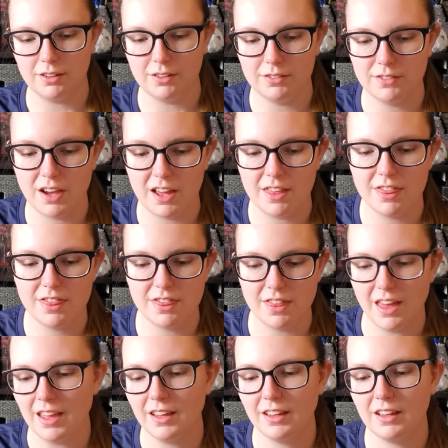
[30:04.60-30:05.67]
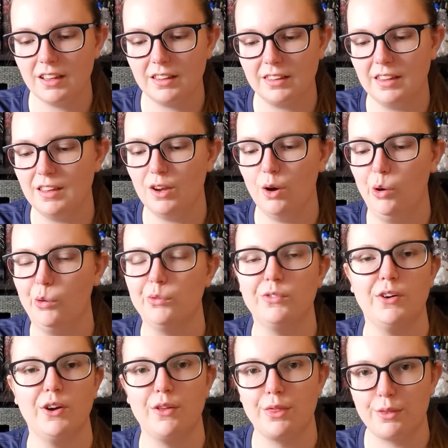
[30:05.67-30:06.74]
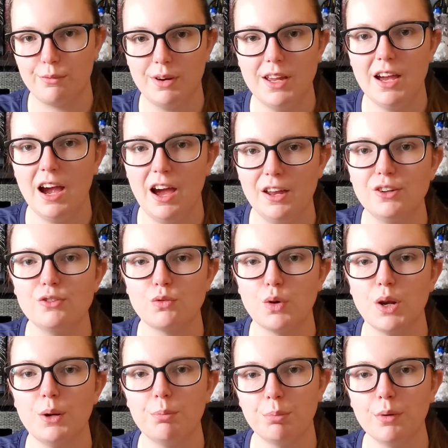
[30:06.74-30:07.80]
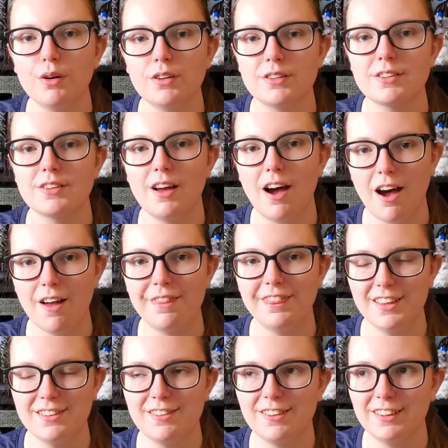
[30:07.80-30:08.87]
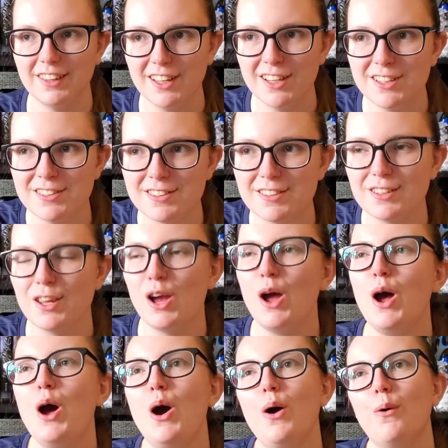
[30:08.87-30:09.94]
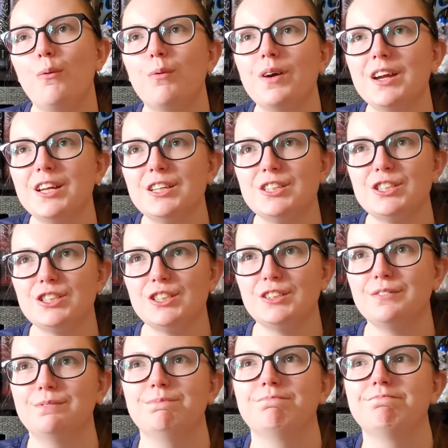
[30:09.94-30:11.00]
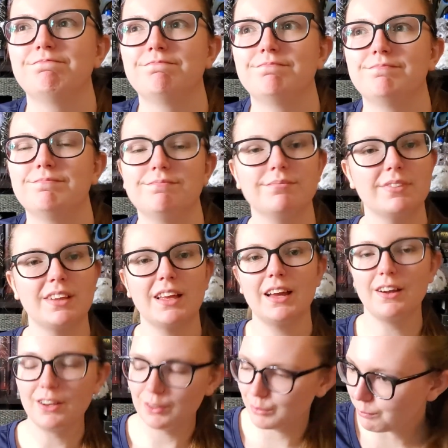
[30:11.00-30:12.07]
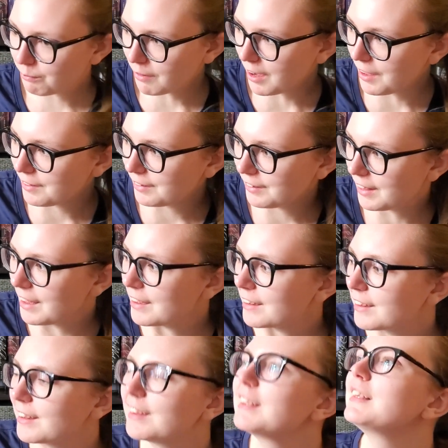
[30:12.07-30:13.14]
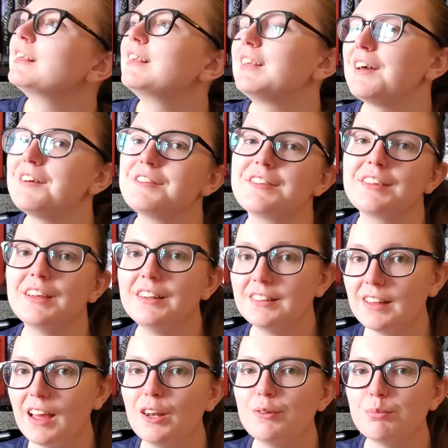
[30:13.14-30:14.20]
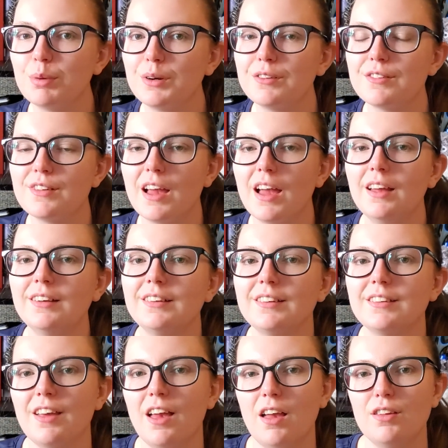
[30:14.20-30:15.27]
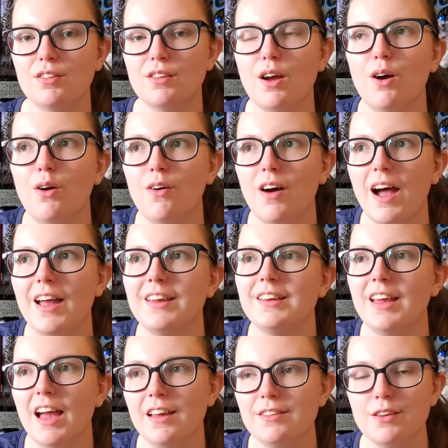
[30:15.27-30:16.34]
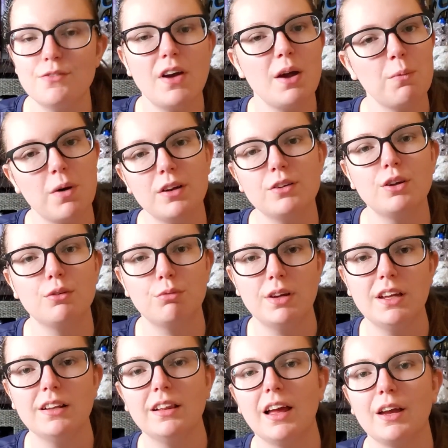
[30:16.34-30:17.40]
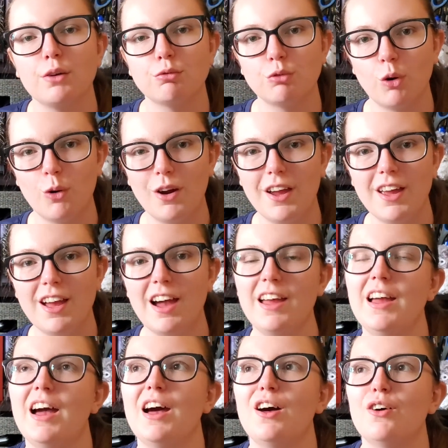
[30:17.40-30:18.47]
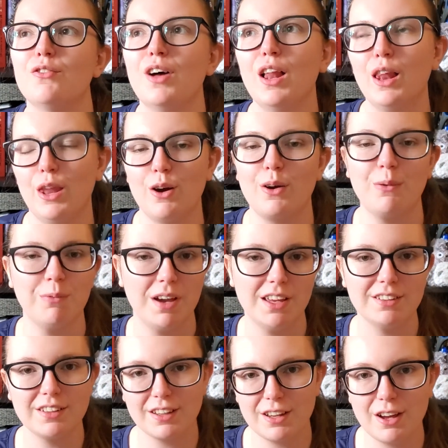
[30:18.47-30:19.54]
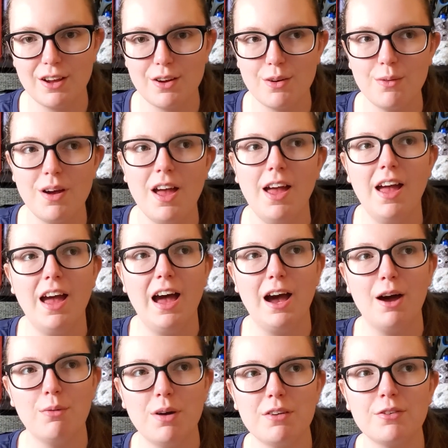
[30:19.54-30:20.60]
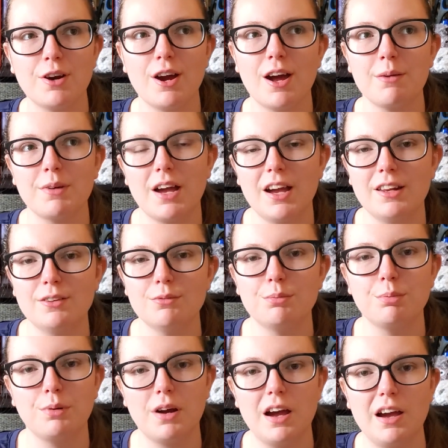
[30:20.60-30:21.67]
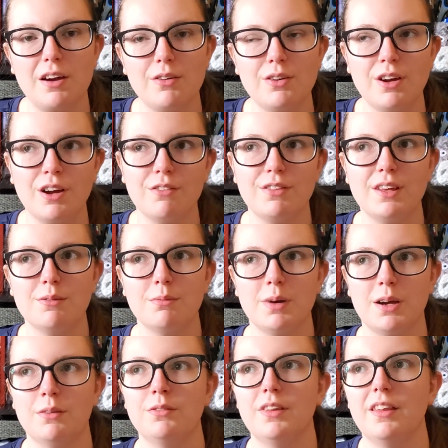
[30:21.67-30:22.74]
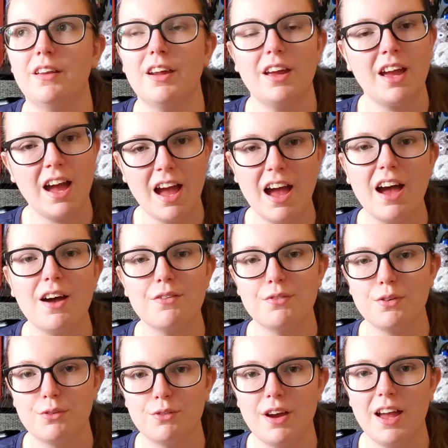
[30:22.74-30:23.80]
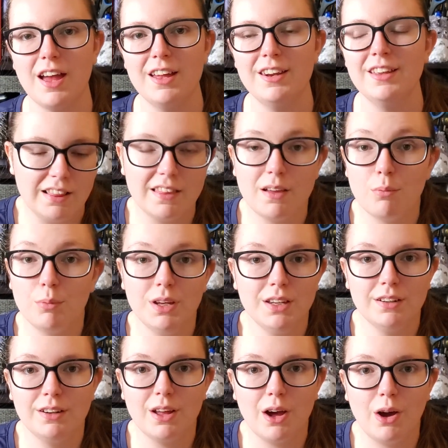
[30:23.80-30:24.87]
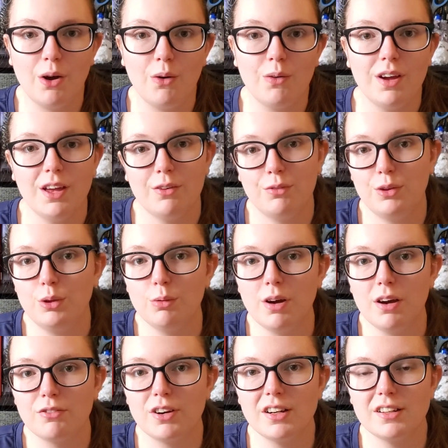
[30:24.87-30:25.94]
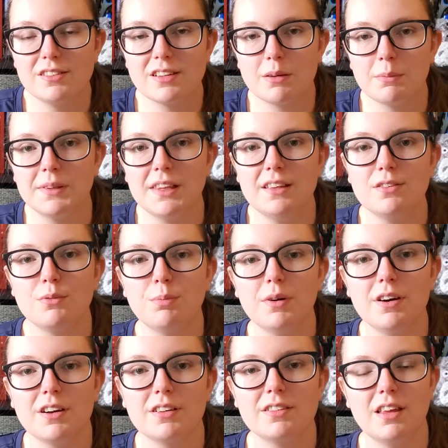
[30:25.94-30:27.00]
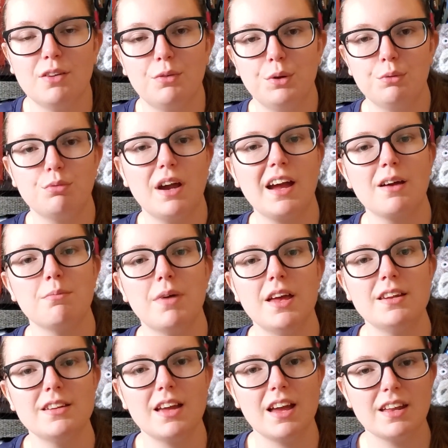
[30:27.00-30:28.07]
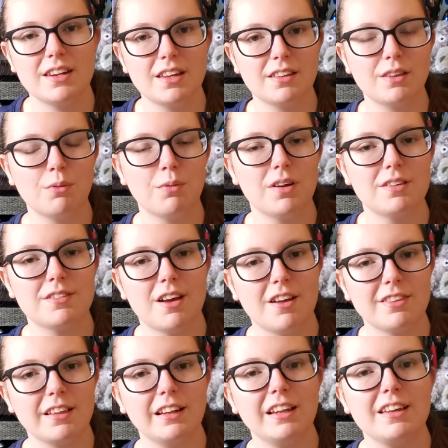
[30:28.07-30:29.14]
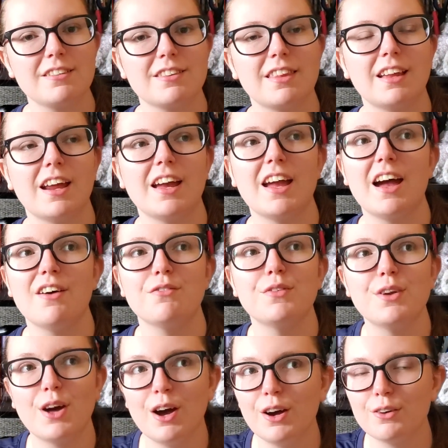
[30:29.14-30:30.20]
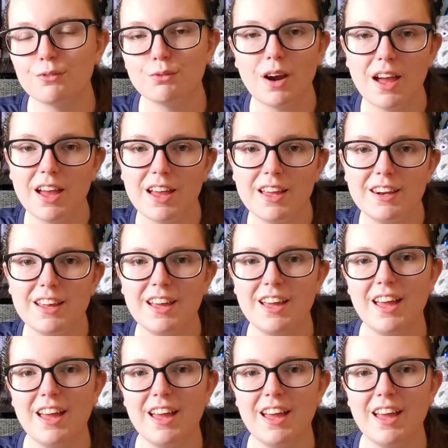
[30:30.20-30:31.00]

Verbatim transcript: of, I thank the over 300 books on this list, which mm, is what, like less than 10%. So I guess if I want to read like Rory, I have a long way to go. However, I'm kind of proud of the amount that I have read. Let me know if you have read some of these books, if you recommend any of the ones on the list that I have not read,